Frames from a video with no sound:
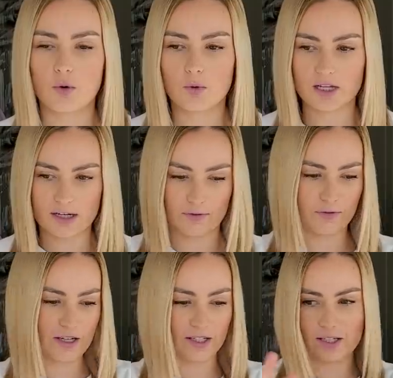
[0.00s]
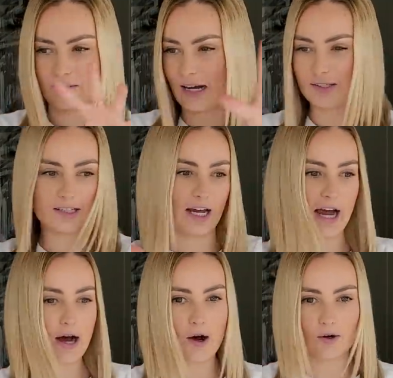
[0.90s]
were like feeling around the
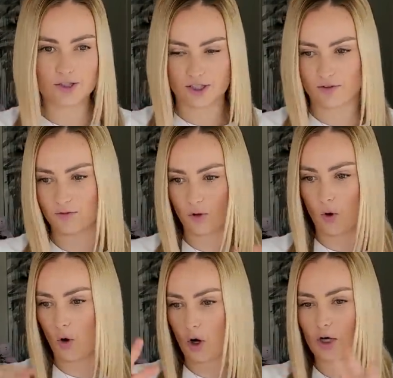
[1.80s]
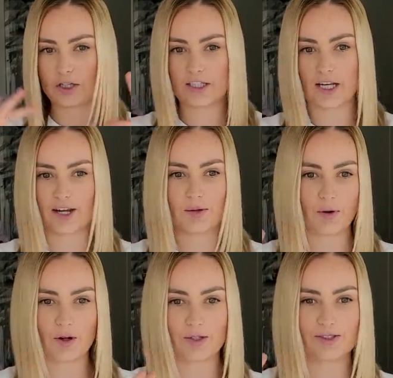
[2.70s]
couch and the floor and the
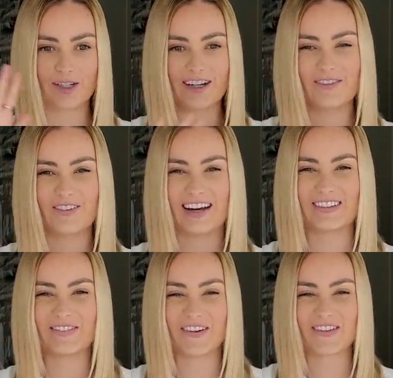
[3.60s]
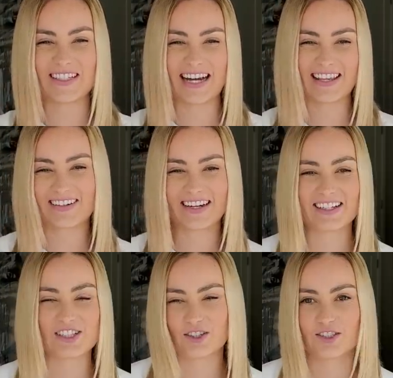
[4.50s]
table trying to find the phone together, and I
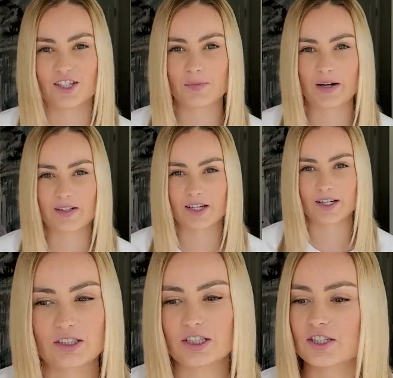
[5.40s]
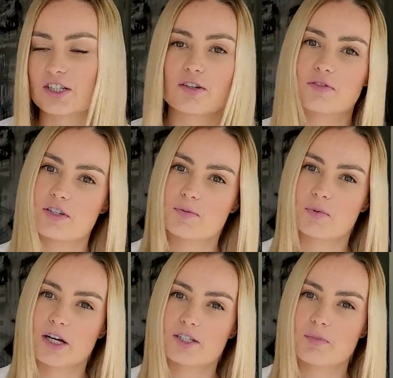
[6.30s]
just looked at him and I was like, this is our first
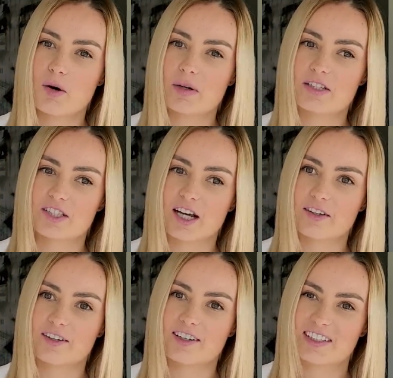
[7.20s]
blind moment together.